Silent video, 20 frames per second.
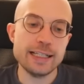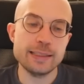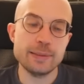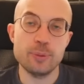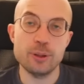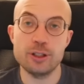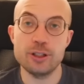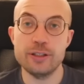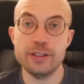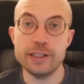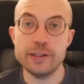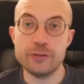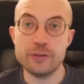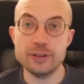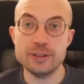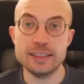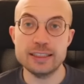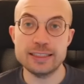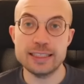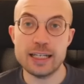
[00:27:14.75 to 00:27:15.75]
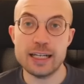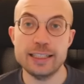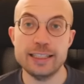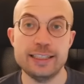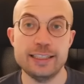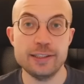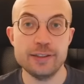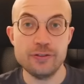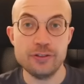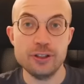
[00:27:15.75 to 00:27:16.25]
but the difference is that I
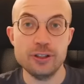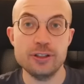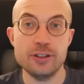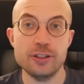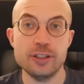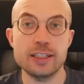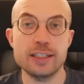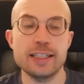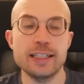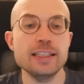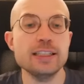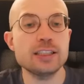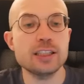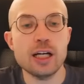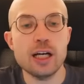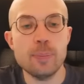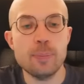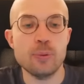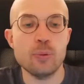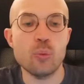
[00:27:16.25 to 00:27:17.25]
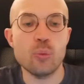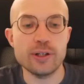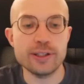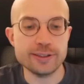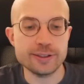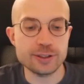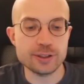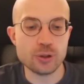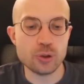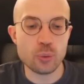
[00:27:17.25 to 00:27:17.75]
shifted the kings up one
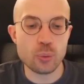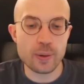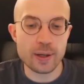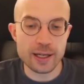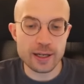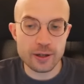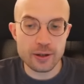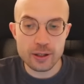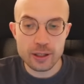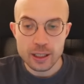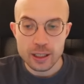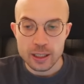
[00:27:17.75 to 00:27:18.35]
square,